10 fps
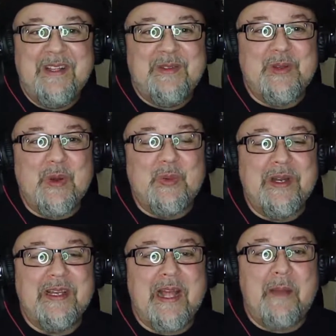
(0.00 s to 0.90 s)
So
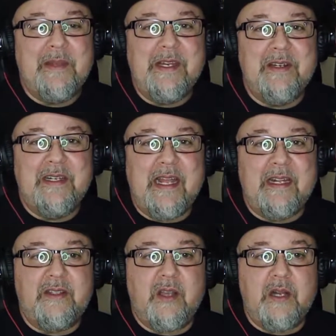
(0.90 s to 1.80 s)
I'm here today
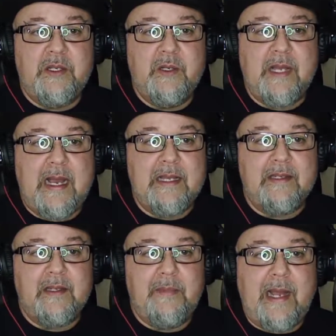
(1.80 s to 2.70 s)
to talk to you
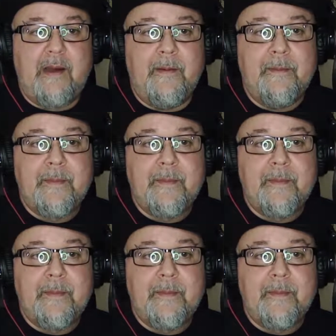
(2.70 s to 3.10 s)
guys about